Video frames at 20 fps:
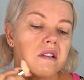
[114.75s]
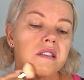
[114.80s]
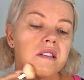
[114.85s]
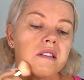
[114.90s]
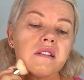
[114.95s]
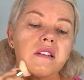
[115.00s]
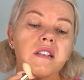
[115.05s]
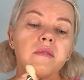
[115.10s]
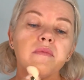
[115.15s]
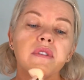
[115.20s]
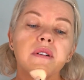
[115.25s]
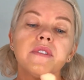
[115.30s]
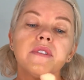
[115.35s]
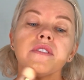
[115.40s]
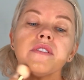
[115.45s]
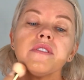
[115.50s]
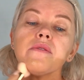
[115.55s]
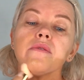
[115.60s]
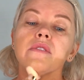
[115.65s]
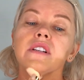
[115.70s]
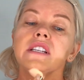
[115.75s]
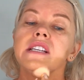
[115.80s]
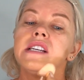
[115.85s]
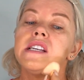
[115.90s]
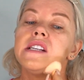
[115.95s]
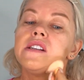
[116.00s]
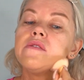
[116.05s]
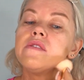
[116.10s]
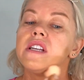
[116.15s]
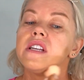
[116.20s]
I'm going to pop the
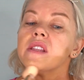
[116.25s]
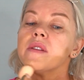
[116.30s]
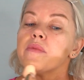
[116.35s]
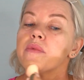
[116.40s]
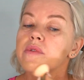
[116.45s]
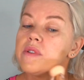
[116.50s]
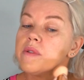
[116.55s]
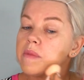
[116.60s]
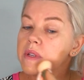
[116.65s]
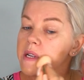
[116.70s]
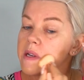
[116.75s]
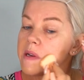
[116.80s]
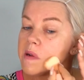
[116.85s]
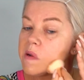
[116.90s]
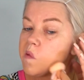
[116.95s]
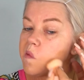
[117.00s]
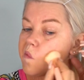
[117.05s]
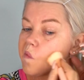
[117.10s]
3N around the perimeter,